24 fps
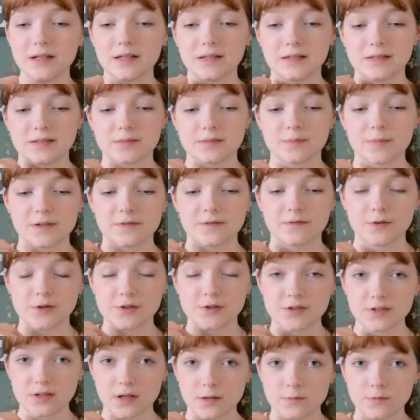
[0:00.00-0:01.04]
This is my
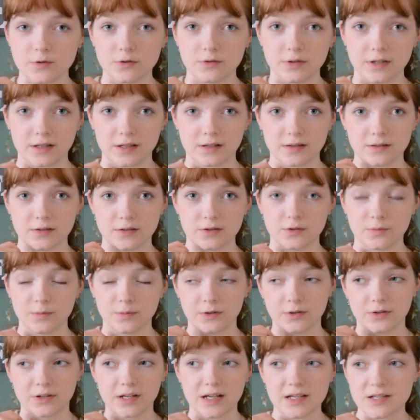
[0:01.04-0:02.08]
first time doing a
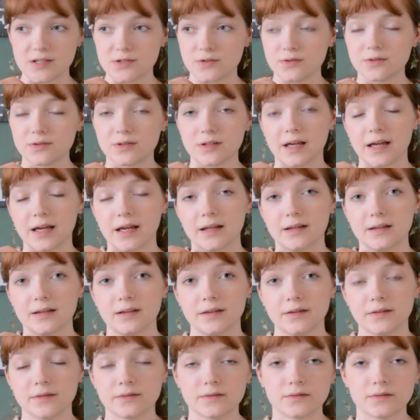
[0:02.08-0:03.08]
tubular cast on, and